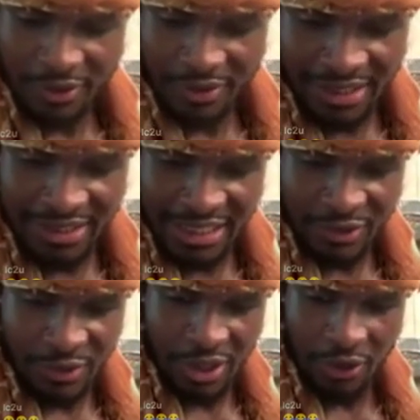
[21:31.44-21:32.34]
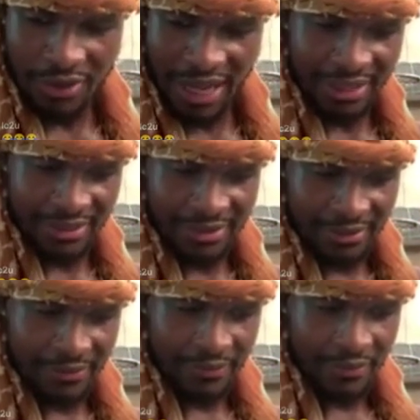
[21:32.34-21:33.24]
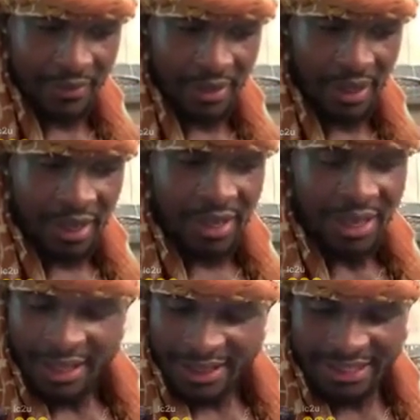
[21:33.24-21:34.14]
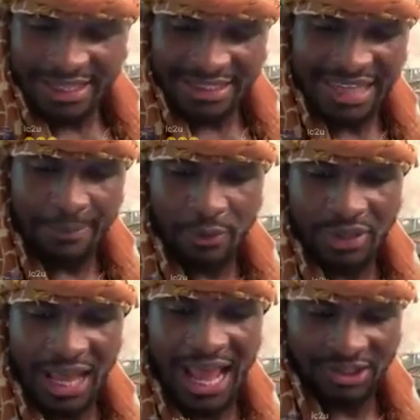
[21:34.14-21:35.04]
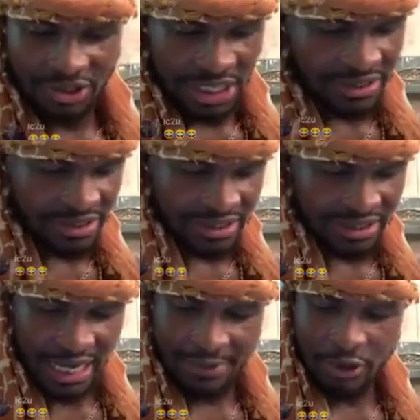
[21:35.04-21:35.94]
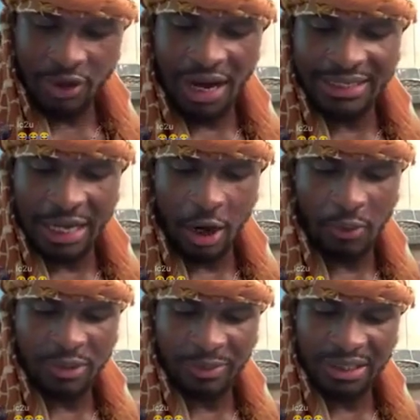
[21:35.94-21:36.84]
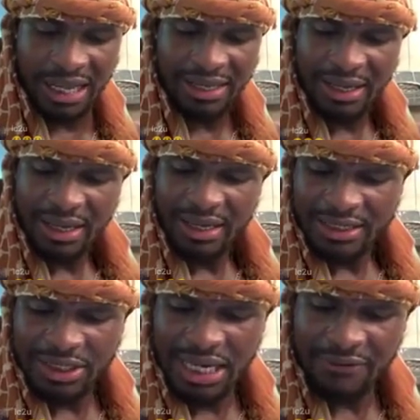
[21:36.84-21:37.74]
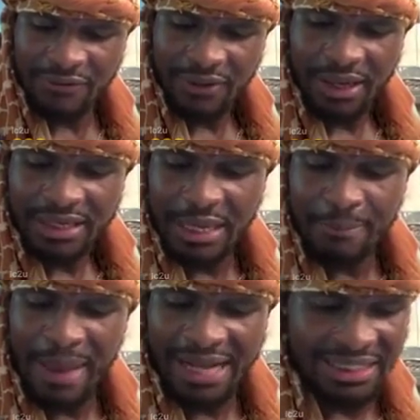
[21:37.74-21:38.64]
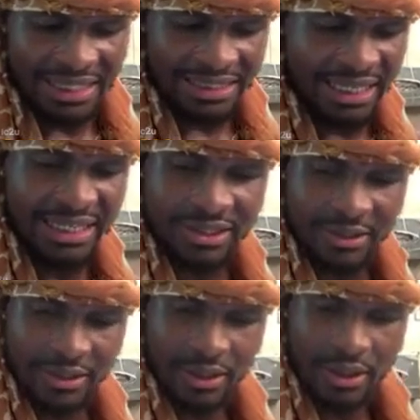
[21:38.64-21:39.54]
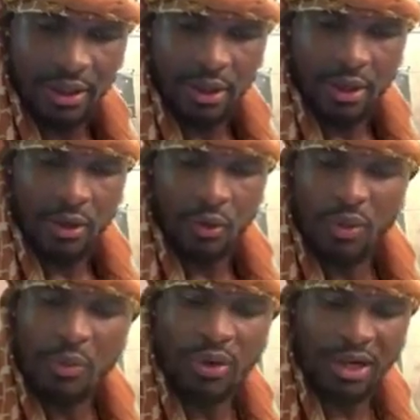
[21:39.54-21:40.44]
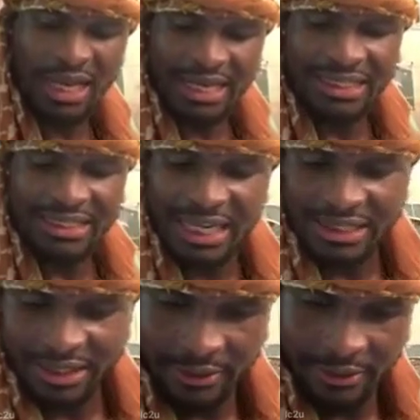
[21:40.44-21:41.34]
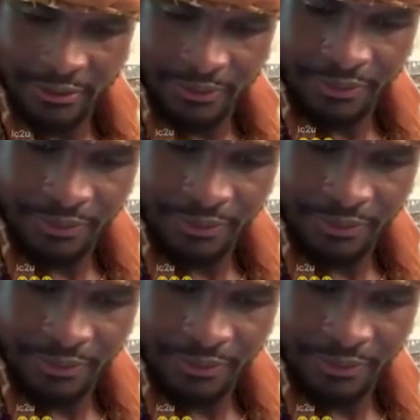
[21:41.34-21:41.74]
You don't think Jesus was told that? His disciples asked Jesus the same. You know how y'all always be like, Chief, get back to the teaching. We want to hear teaching.